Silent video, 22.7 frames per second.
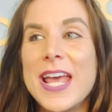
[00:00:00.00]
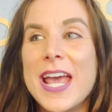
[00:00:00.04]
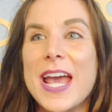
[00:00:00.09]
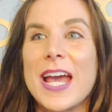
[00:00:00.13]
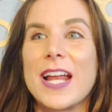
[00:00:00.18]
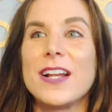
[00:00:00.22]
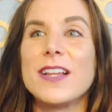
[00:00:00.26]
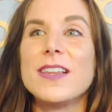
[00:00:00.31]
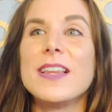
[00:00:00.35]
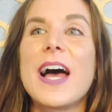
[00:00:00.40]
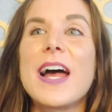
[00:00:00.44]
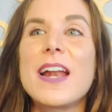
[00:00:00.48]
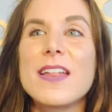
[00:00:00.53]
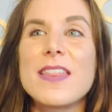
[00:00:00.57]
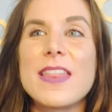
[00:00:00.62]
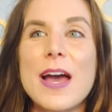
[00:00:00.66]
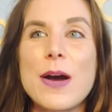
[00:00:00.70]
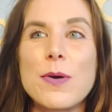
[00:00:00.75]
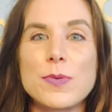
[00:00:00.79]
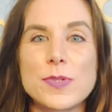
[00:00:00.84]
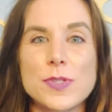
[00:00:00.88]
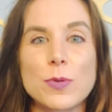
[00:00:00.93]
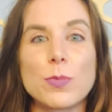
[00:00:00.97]
And a lot of
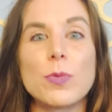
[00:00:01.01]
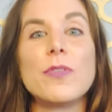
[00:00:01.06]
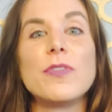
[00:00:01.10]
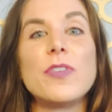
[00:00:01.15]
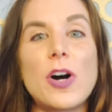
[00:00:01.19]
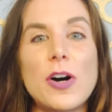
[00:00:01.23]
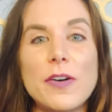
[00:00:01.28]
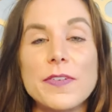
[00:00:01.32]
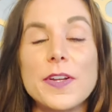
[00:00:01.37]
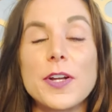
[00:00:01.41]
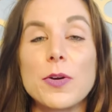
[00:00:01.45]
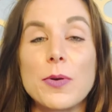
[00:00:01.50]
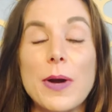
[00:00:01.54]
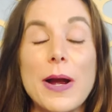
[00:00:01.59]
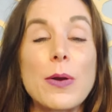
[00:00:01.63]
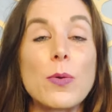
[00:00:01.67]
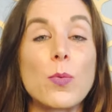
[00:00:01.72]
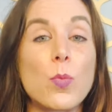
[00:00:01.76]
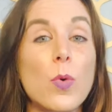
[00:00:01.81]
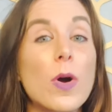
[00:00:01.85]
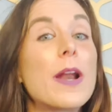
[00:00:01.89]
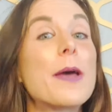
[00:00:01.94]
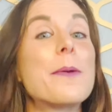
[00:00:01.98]
that was a revolving
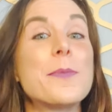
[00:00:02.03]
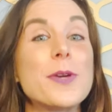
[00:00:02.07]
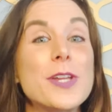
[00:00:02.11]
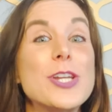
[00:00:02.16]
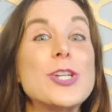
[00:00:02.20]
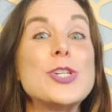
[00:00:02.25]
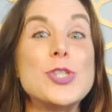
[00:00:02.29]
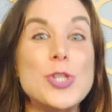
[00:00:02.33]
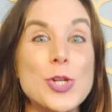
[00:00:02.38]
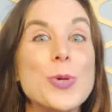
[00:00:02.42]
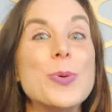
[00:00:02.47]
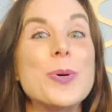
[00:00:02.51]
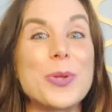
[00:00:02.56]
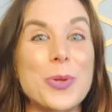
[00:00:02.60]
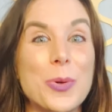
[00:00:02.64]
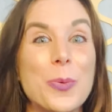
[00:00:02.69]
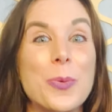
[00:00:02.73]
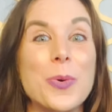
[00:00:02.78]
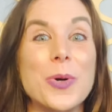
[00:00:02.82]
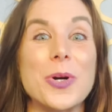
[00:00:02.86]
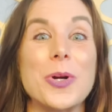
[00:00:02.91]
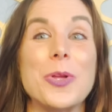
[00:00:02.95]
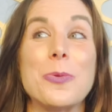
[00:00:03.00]
around what I'm going to do in the
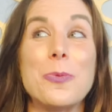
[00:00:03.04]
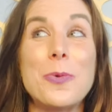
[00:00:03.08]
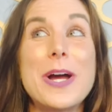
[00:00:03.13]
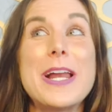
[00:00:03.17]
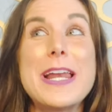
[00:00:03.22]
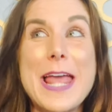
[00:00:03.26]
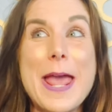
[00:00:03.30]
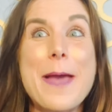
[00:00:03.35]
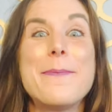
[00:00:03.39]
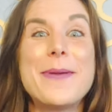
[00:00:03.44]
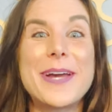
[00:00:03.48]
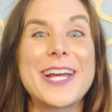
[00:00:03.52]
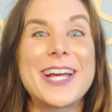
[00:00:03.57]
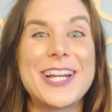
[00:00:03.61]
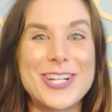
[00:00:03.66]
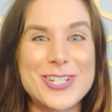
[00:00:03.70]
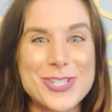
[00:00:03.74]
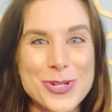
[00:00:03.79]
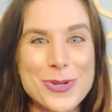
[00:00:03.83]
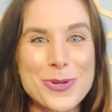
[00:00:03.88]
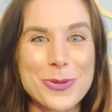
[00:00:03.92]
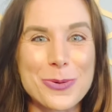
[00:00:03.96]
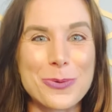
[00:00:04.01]
world. What am I going to
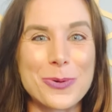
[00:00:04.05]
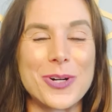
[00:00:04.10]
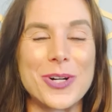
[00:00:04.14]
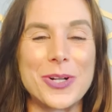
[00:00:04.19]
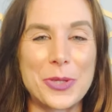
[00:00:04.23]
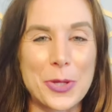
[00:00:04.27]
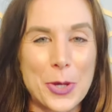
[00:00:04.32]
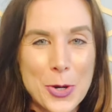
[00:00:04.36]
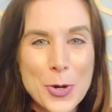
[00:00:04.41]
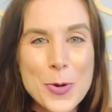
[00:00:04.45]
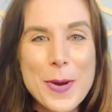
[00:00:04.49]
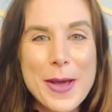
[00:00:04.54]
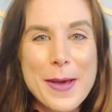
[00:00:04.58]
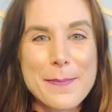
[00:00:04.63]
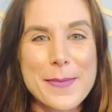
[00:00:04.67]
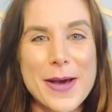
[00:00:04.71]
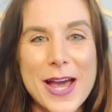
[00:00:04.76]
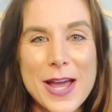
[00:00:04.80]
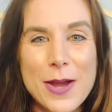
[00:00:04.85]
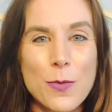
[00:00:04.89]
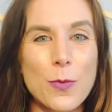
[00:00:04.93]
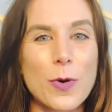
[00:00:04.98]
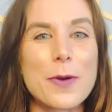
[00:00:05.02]
do in the world? Who am
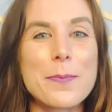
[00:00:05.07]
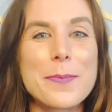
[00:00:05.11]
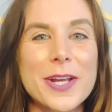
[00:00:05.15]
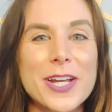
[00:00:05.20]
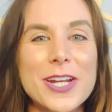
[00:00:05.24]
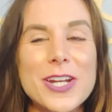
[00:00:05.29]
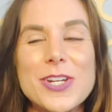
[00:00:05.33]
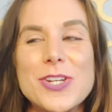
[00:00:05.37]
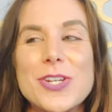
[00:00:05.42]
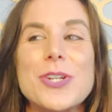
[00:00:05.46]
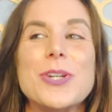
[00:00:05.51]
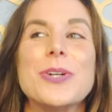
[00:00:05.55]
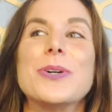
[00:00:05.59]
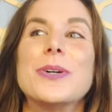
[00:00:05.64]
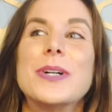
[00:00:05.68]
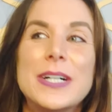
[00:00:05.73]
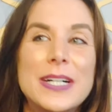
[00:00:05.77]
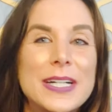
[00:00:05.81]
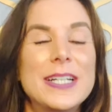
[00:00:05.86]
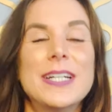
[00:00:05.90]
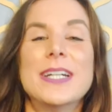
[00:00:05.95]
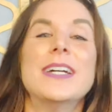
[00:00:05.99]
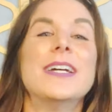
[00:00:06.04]
I? What am I going to do?
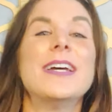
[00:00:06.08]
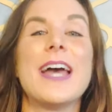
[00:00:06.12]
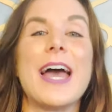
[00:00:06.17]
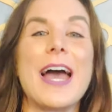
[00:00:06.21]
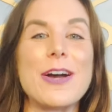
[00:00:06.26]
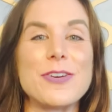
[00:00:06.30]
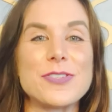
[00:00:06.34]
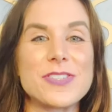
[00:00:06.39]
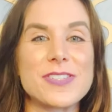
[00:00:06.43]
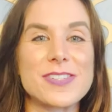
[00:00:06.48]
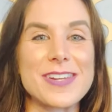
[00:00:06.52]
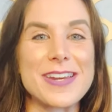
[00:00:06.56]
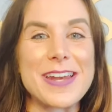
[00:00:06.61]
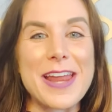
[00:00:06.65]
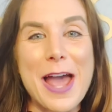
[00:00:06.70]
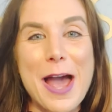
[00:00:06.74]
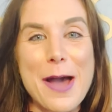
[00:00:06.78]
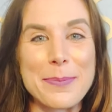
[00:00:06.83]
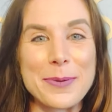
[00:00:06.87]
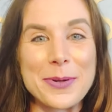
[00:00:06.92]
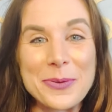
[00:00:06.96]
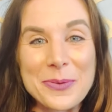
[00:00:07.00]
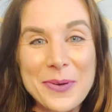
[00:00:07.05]
How's this going to
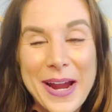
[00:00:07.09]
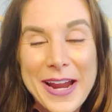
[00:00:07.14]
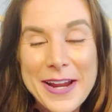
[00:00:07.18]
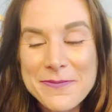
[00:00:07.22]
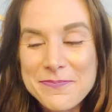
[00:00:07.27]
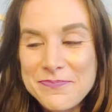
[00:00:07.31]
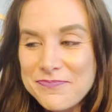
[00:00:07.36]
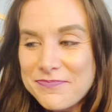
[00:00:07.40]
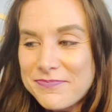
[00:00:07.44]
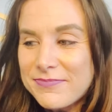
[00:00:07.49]
happen, right?